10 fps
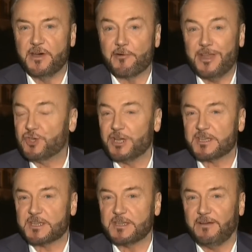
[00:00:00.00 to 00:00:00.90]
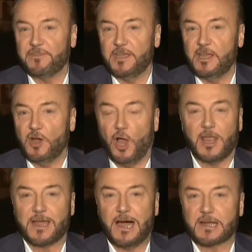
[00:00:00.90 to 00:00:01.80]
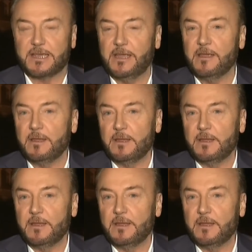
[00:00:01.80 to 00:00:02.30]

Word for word: the richest of the oligarchy.